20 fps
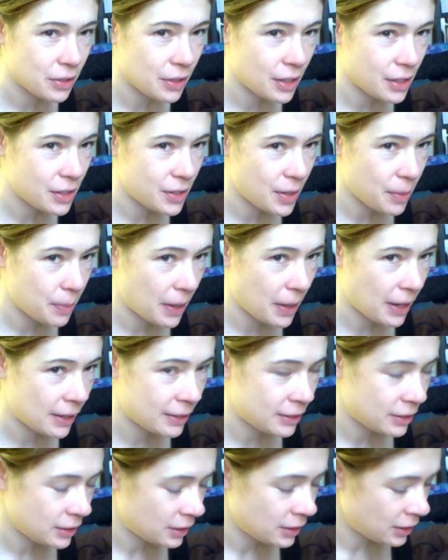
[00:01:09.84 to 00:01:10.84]
not so bad.
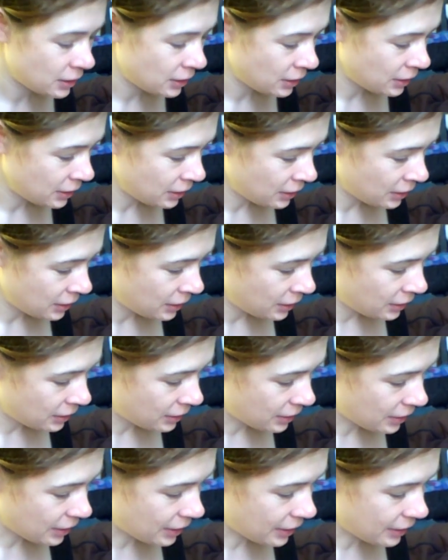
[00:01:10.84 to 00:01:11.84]

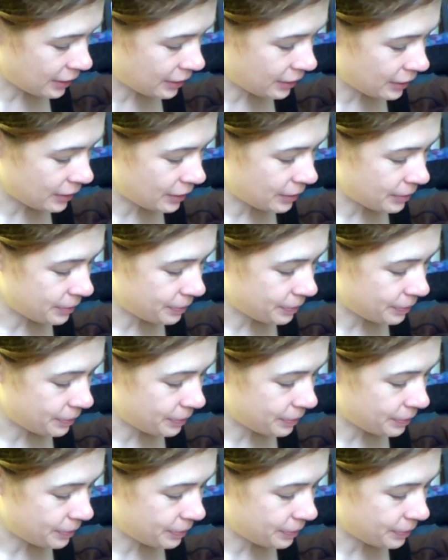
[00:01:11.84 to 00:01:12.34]
And